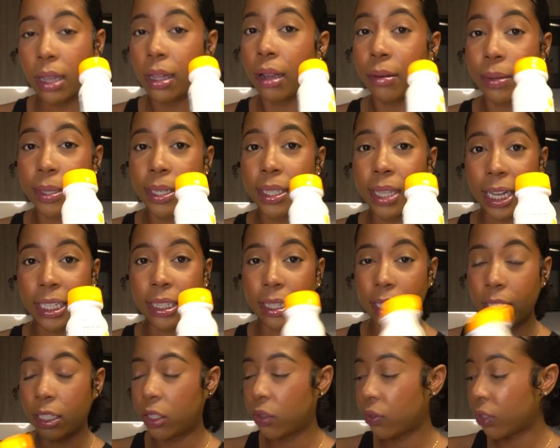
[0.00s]
I really like
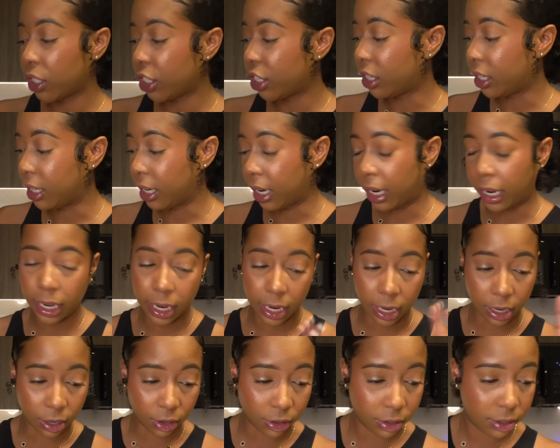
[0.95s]
these for your gut
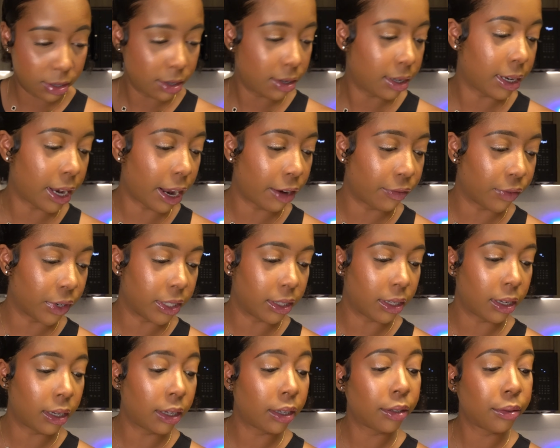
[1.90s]
health and
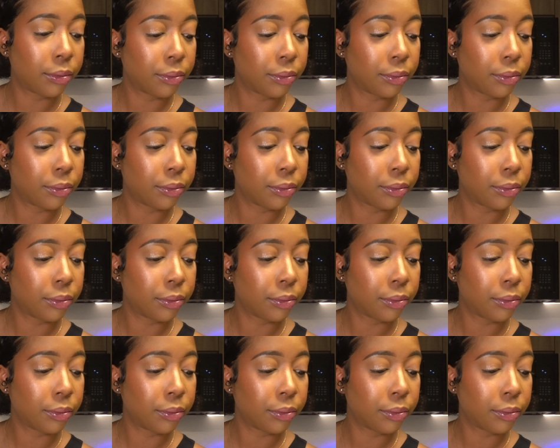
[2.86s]
everything.